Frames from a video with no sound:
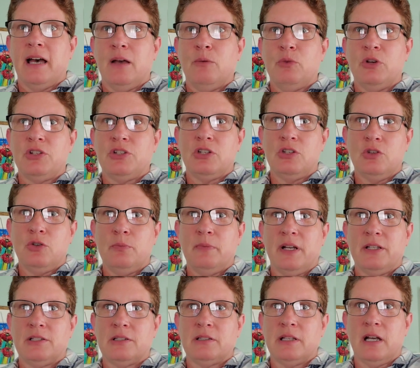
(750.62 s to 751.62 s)
I'm wishing you
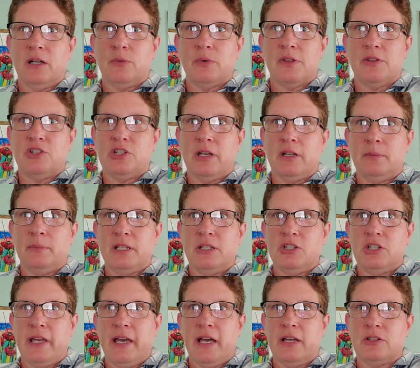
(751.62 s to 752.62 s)
much luck with Gentleman
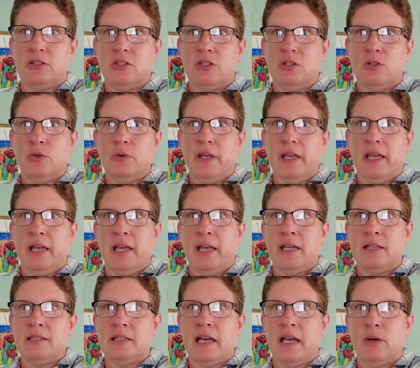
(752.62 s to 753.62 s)
Jack too,
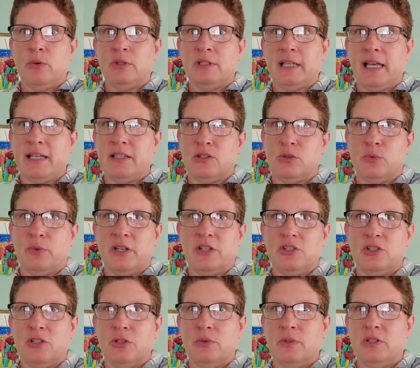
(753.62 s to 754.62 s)
and I would like to
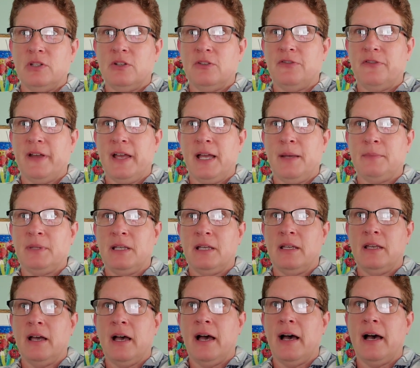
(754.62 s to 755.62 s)
wish you and your
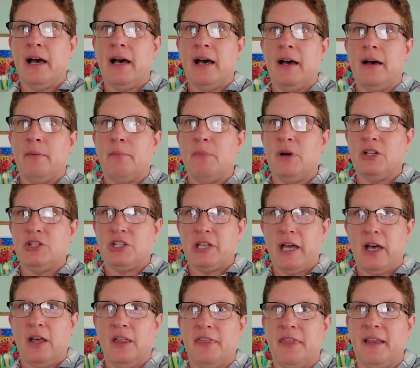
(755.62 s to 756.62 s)
family much
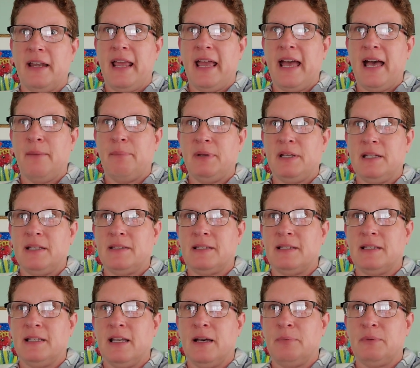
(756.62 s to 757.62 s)
health and happiness in
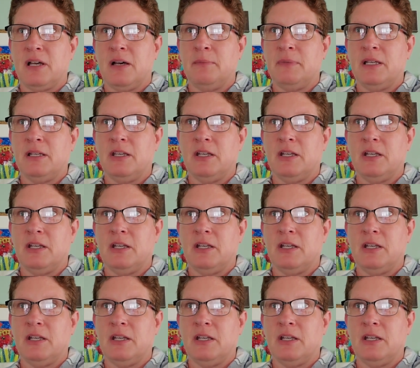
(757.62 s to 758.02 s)
the upcoming